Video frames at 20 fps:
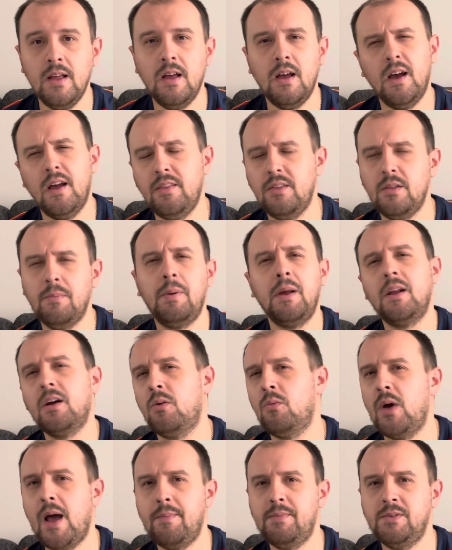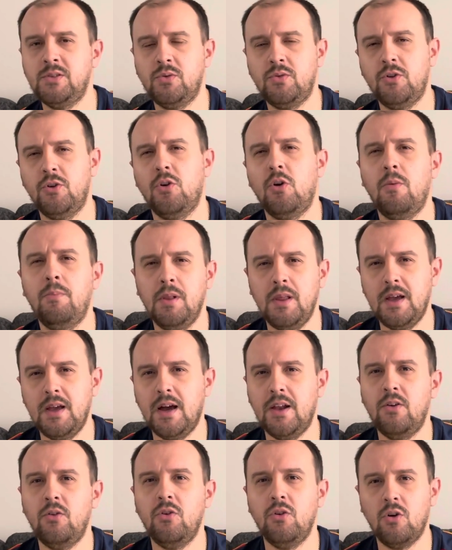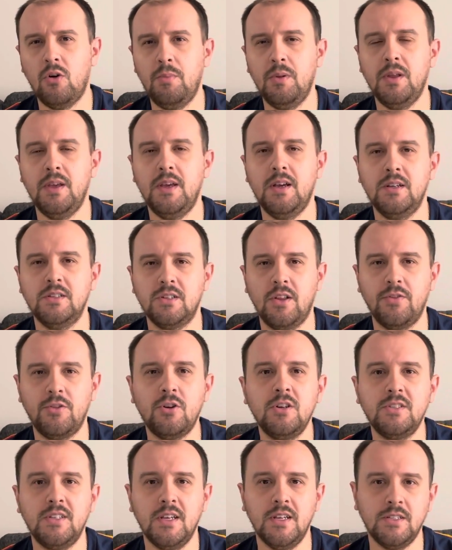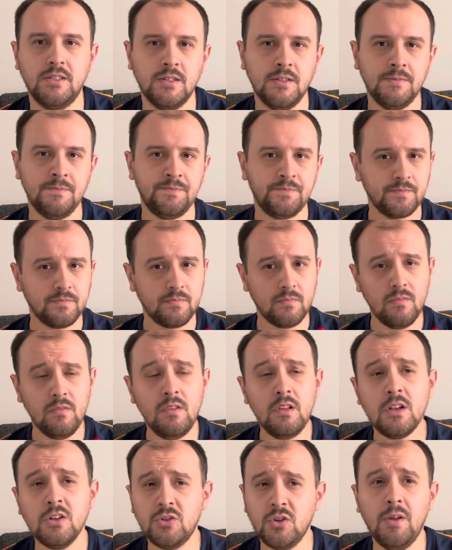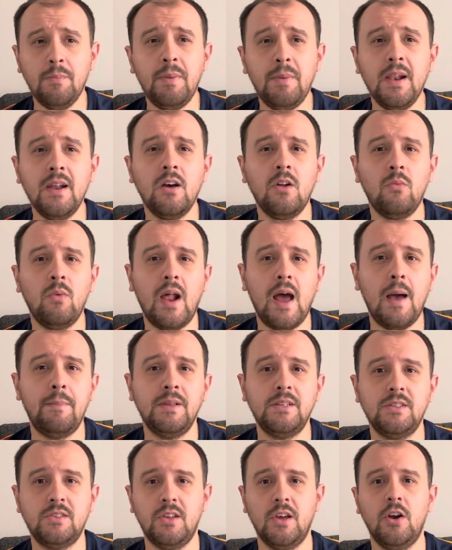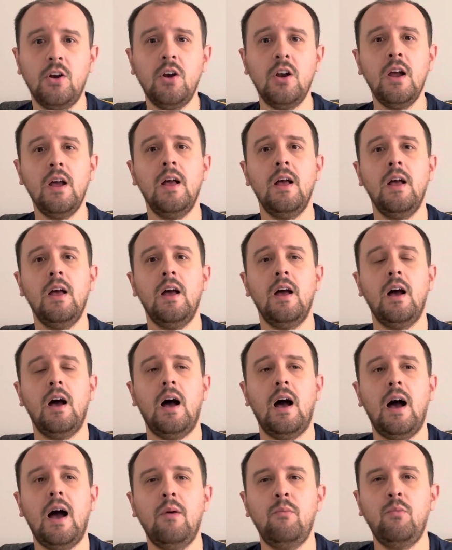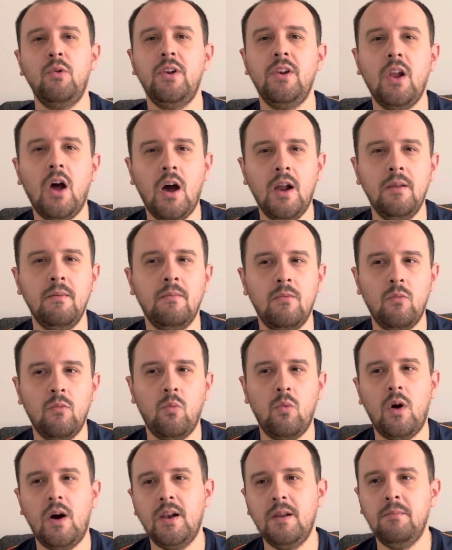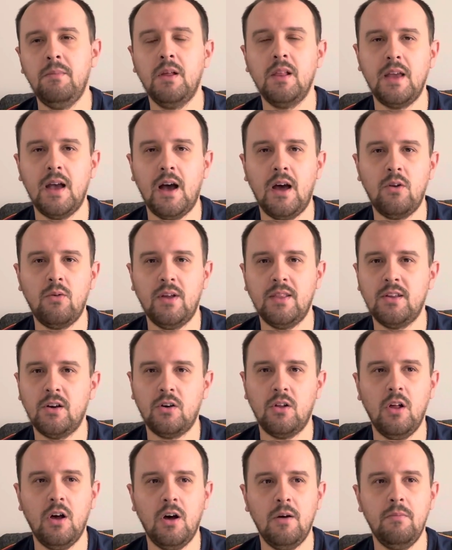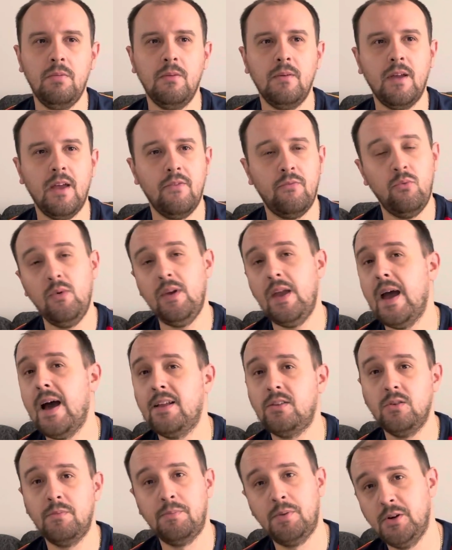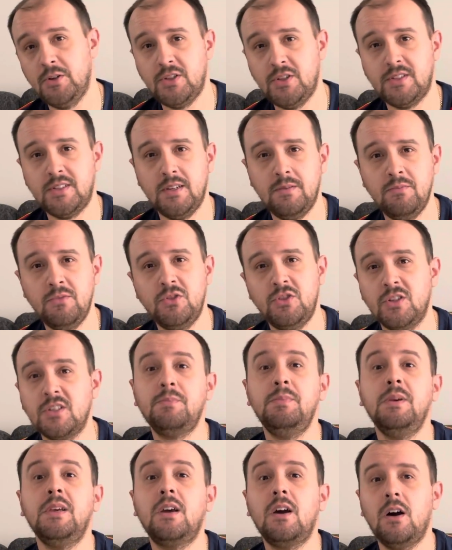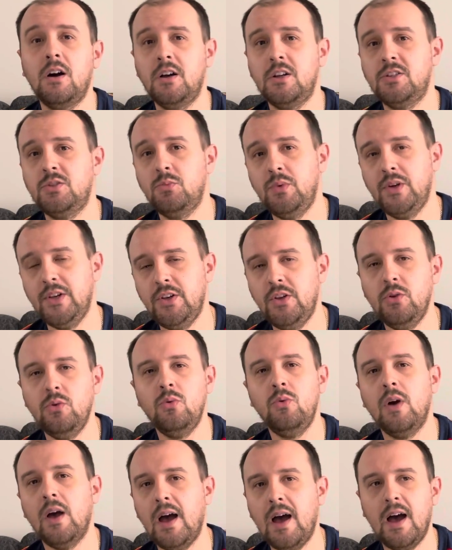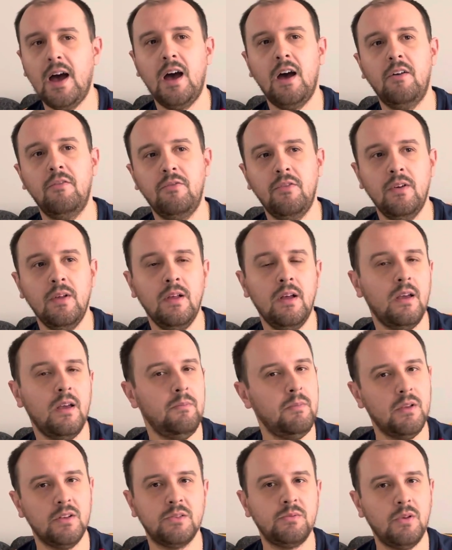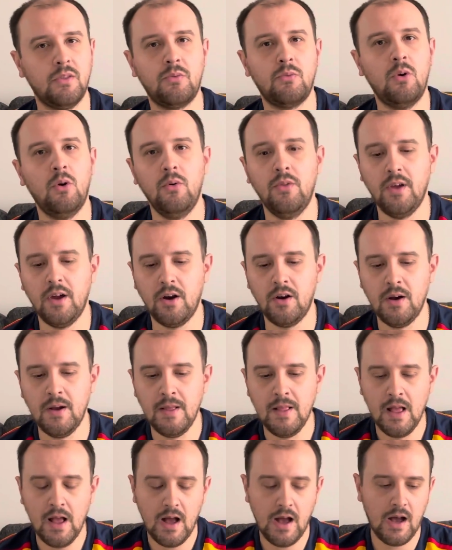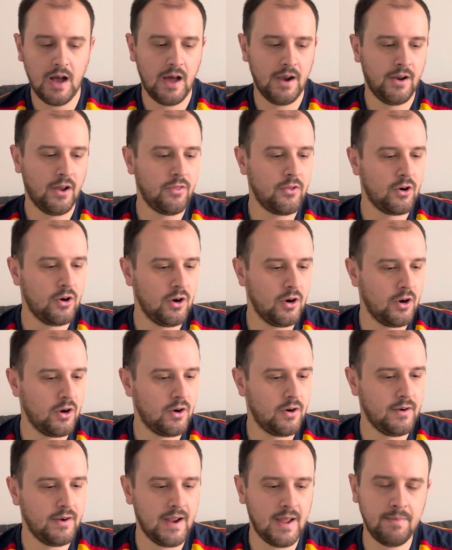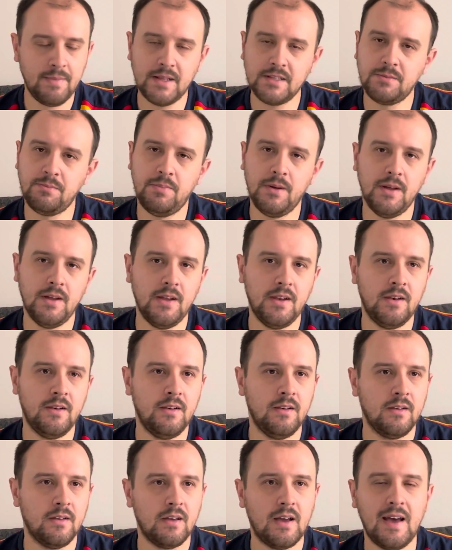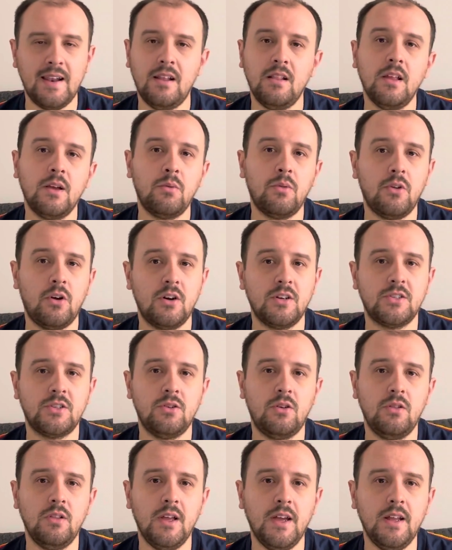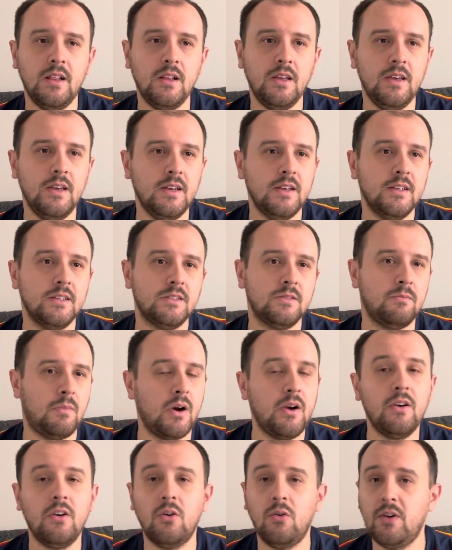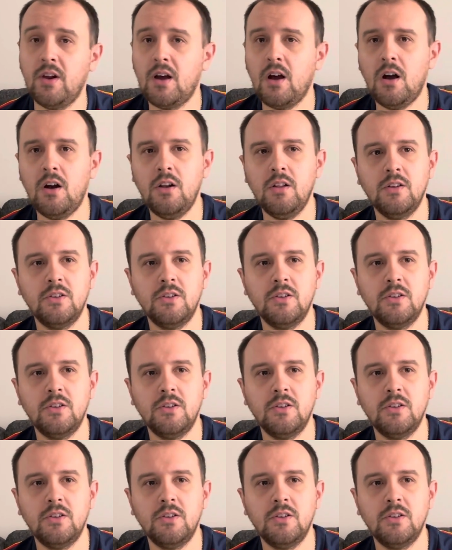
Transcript: And depending on what happens with Europa League, I know Europa League is on Thursdays. So depending on what happens there, I would not want Emiliano at the club if we had to purchase him, just because we do have Emil Smith-Rowe there. Another name that's been kind of linked with Arsenal lately is Martin Odegaard.